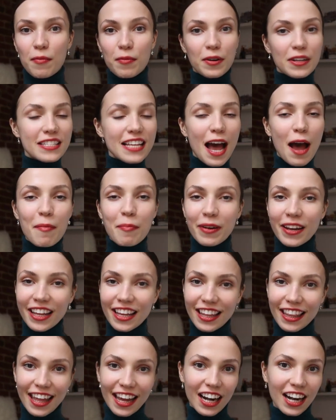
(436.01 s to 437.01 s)
what's
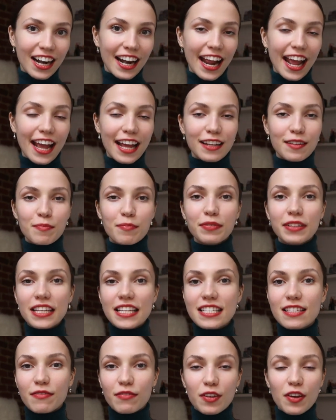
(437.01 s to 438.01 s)
happening there, and
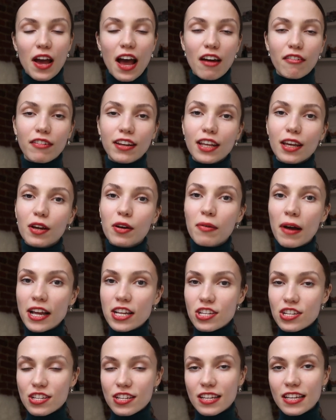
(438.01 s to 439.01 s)
please, if you have any
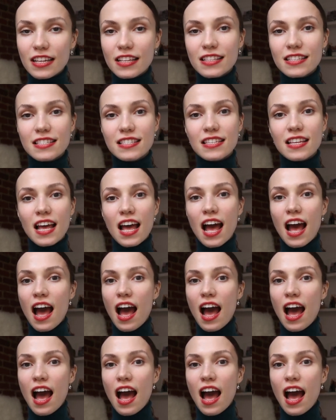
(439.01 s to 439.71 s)
questions